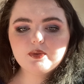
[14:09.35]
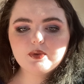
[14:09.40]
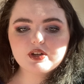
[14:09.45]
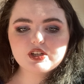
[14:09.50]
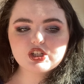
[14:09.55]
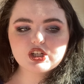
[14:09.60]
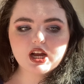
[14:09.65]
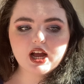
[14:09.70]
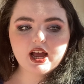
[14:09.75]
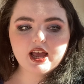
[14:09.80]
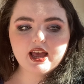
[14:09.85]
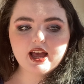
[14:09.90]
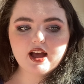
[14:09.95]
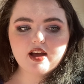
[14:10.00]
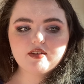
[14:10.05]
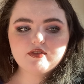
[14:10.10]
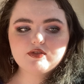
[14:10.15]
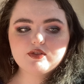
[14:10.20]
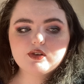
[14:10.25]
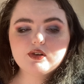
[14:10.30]
which I
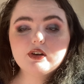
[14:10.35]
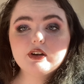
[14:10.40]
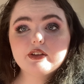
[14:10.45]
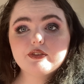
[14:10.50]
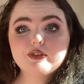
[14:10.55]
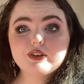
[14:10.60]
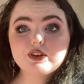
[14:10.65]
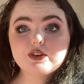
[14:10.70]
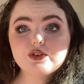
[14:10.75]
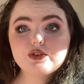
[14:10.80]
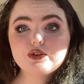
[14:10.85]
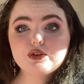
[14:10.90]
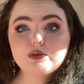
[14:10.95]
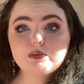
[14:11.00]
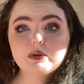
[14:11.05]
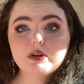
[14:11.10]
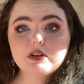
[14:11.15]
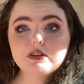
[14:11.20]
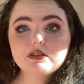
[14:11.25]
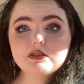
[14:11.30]
have already finished 2
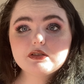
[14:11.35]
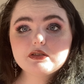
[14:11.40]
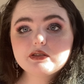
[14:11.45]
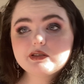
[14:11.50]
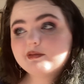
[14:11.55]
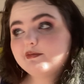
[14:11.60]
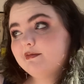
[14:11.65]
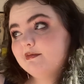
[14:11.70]
books.